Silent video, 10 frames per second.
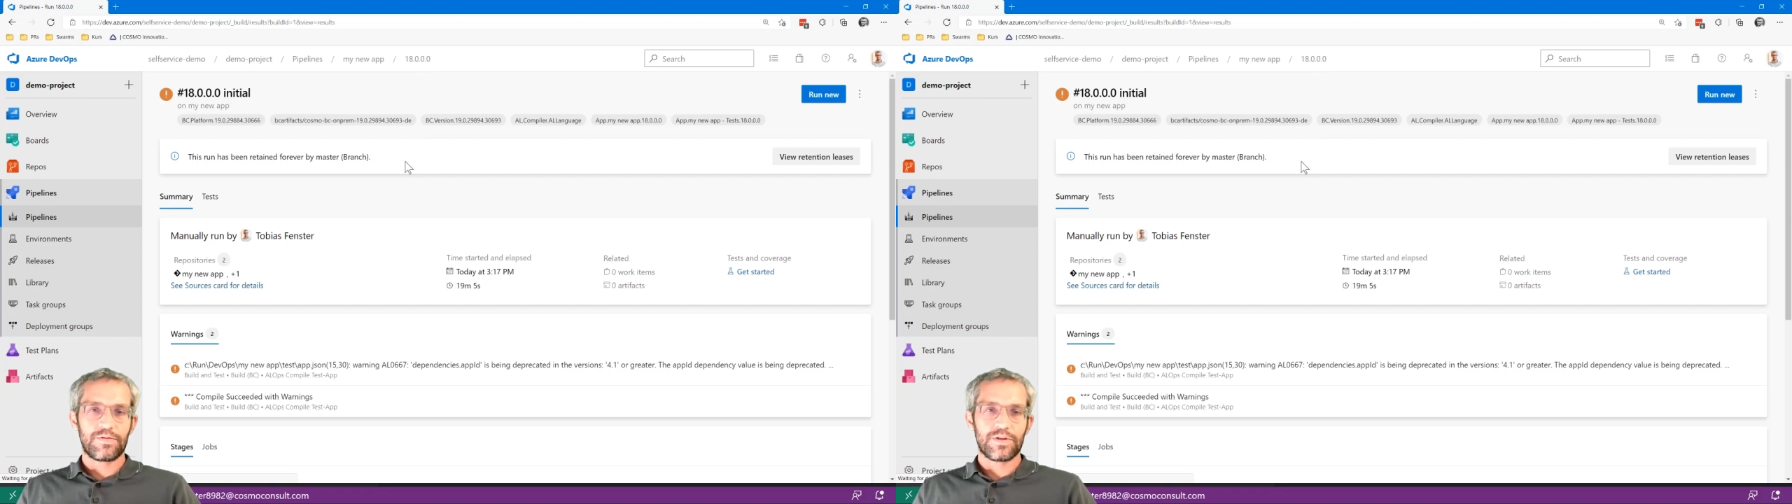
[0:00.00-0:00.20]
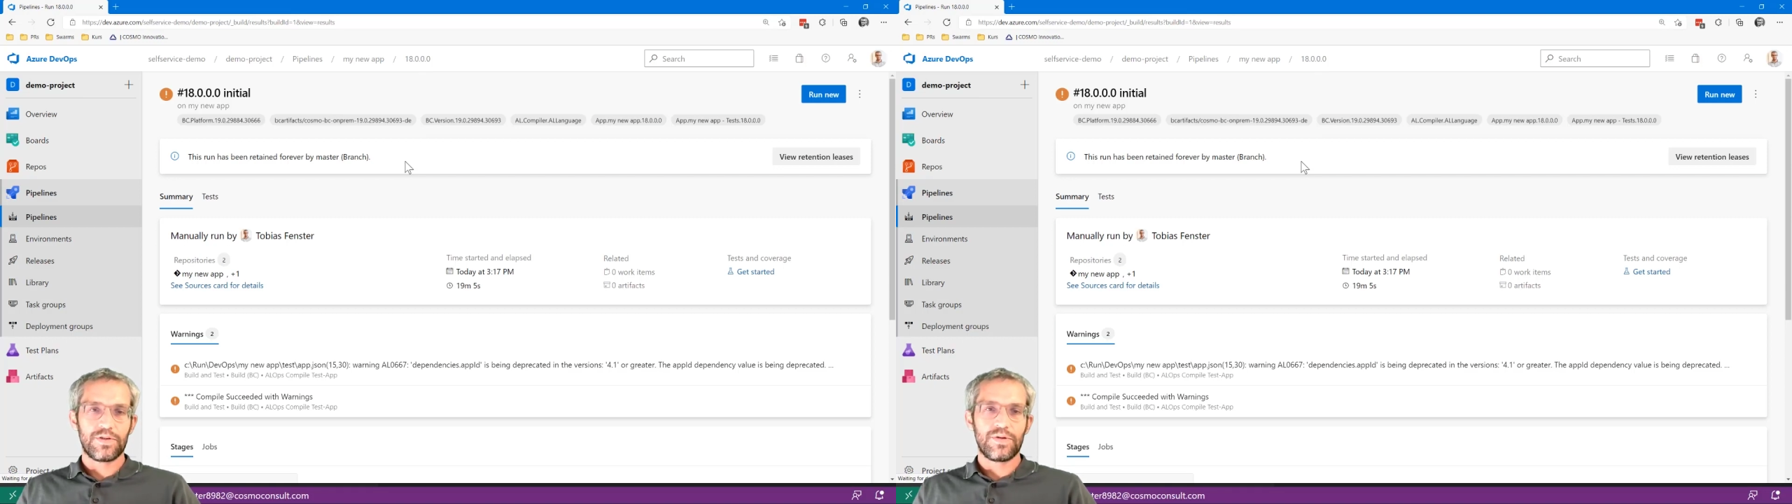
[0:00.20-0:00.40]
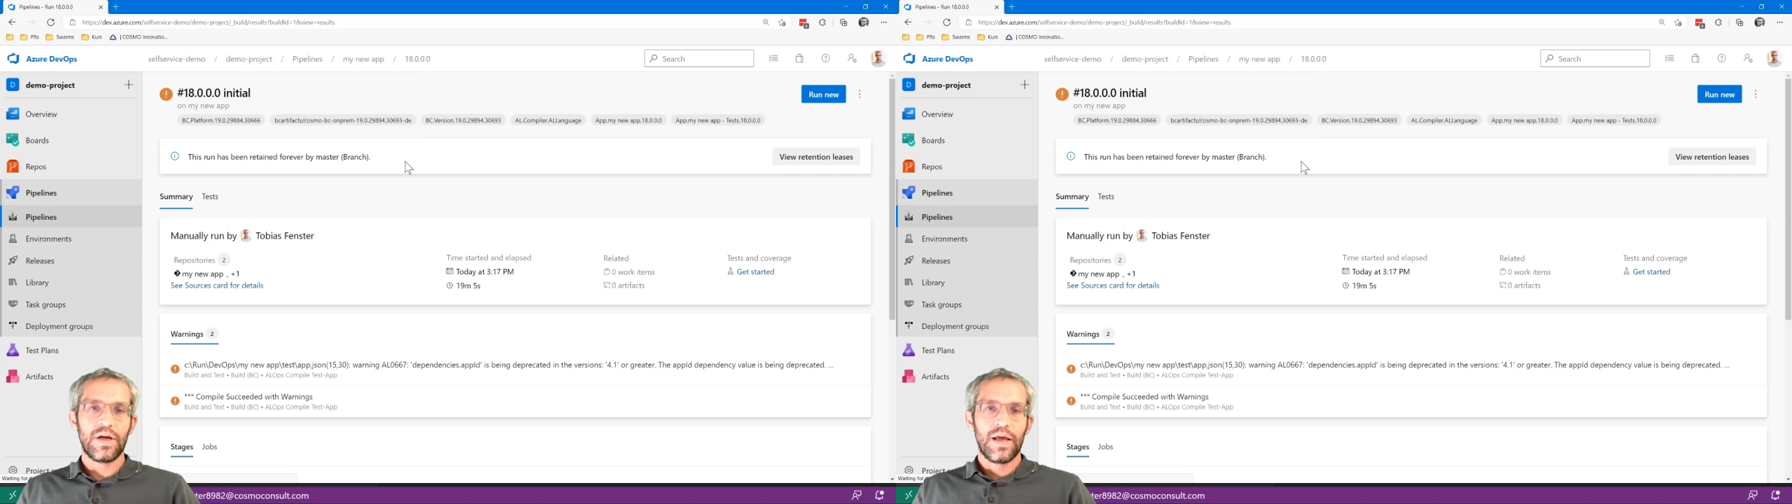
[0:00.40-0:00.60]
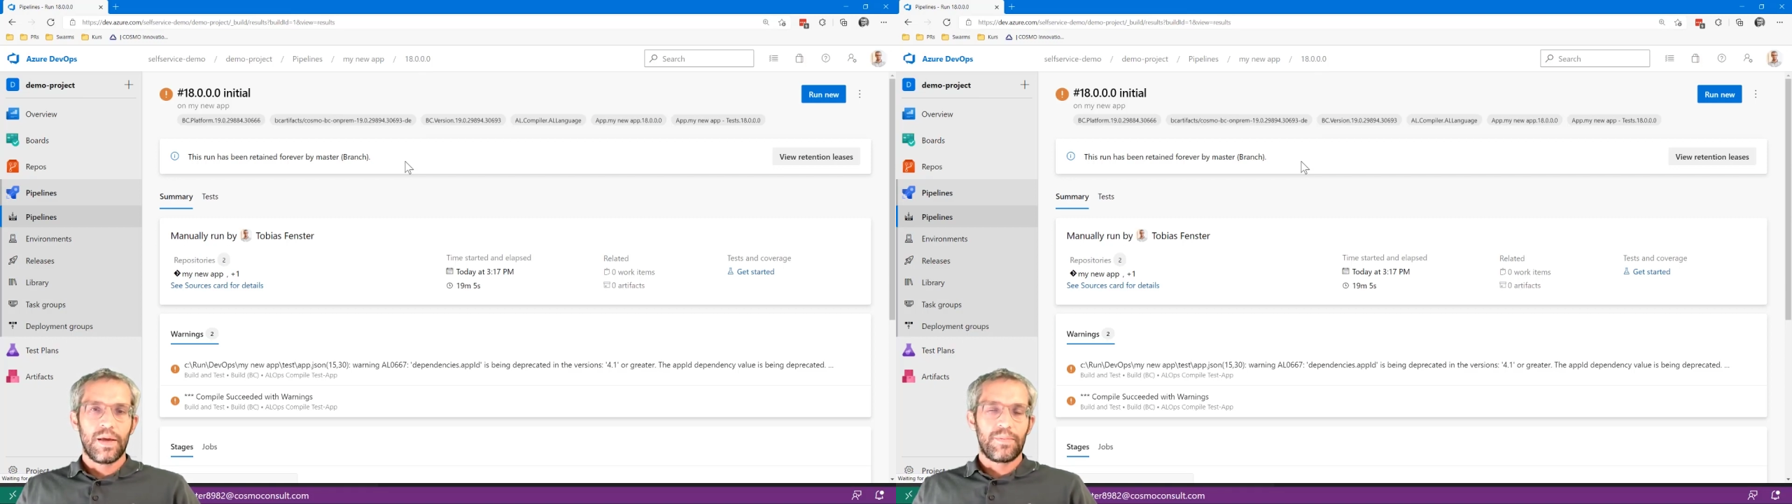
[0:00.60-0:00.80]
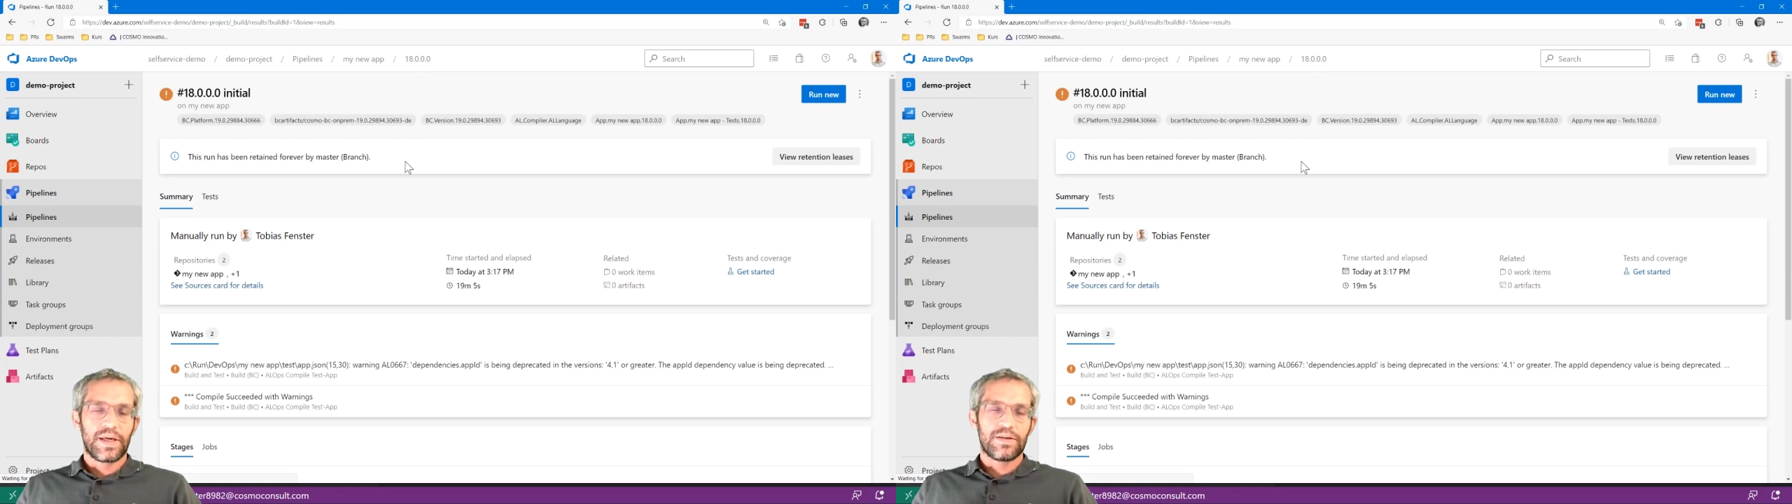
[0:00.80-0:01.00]
for you,
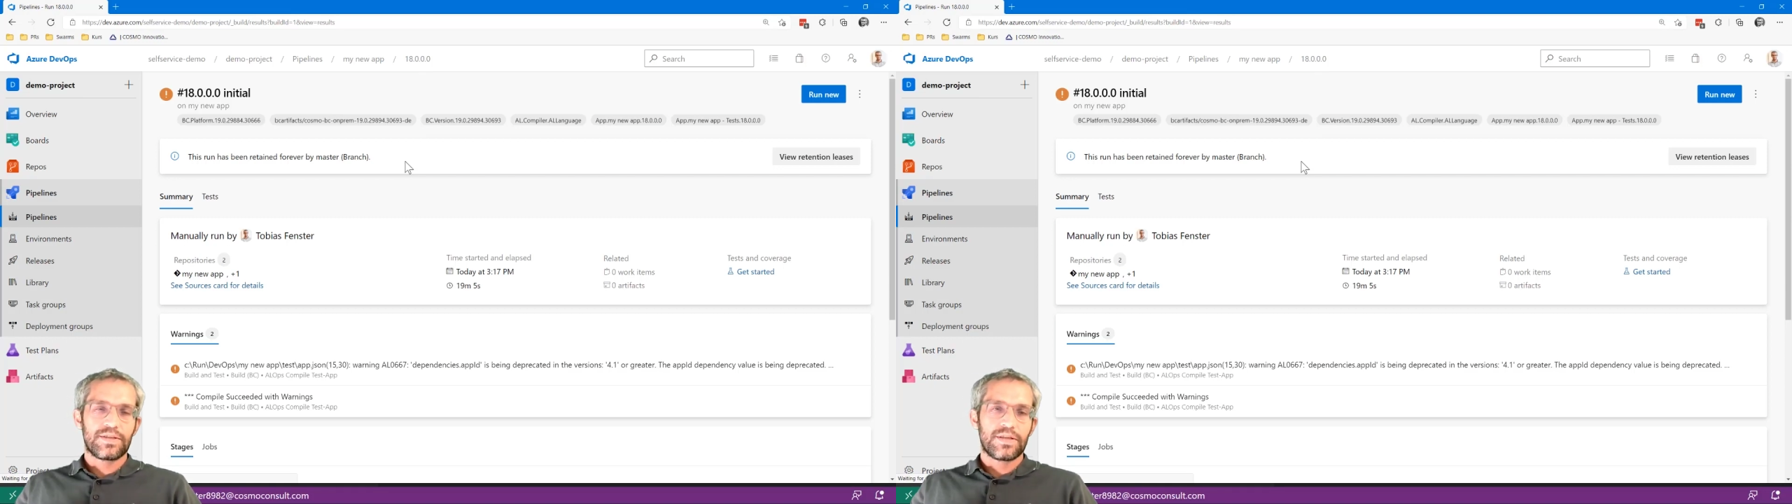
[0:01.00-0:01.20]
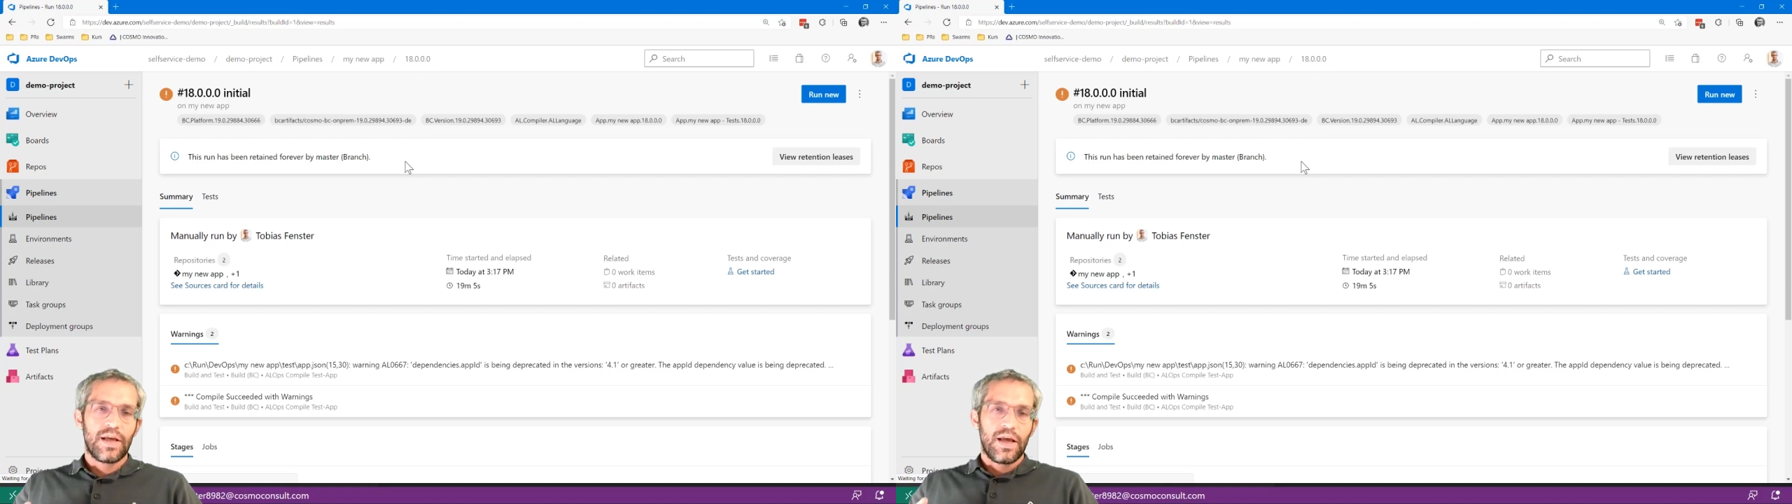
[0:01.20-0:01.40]
because